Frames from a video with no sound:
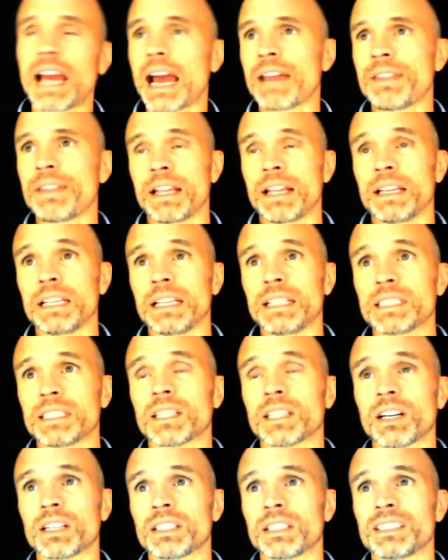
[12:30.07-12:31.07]
And then he
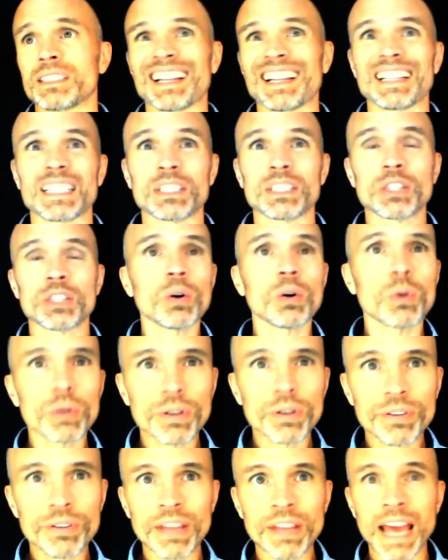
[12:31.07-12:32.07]
started telling
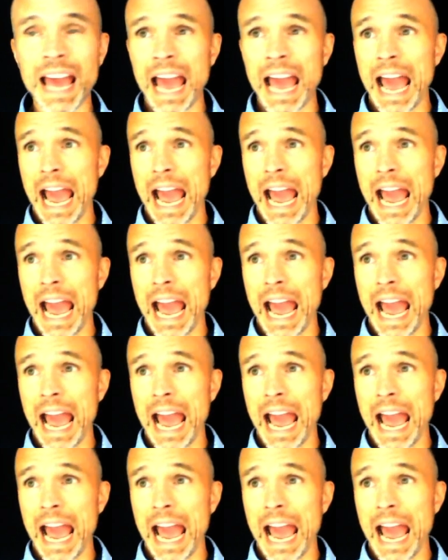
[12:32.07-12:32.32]
jokes